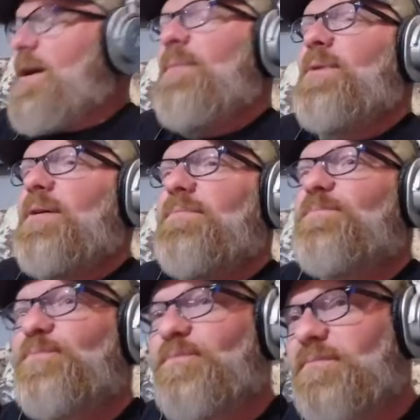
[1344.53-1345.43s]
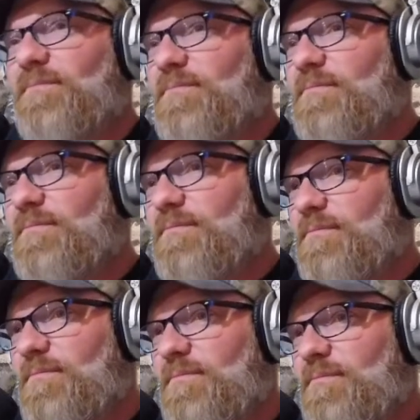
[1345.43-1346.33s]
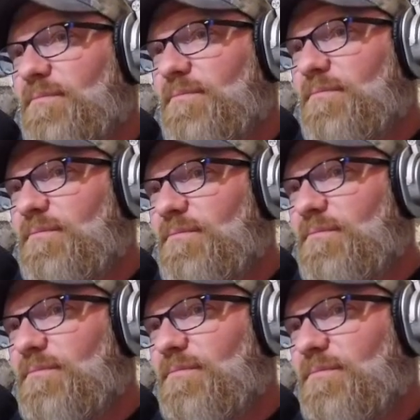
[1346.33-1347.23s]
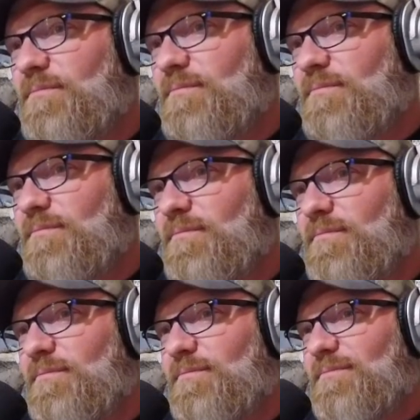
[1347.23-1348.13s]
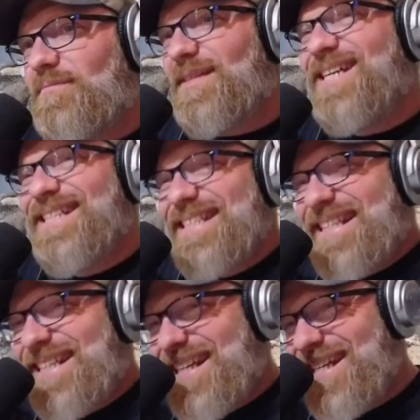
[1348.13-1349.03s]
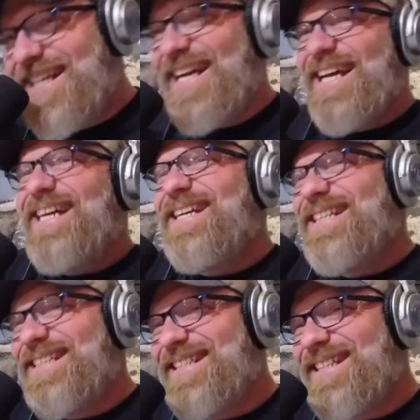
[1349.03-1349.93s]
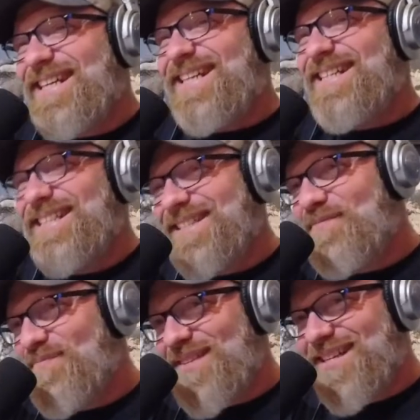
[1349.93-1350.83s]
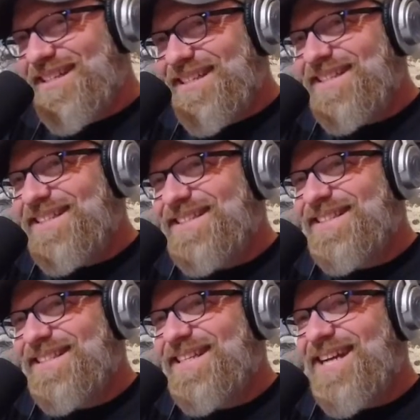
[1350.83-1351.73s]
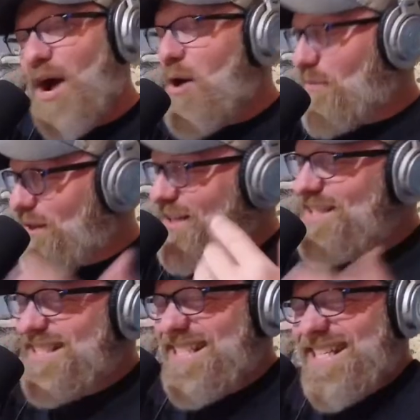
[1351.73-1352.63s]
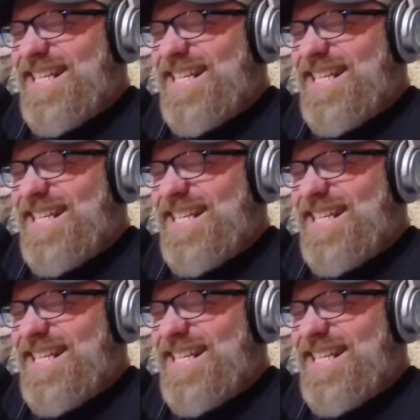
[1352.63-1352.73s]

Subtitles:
Anyway, for me now, that's the funniest sound effect. Anytime I ever hear that anywhere, you know what I'm saying? It's like the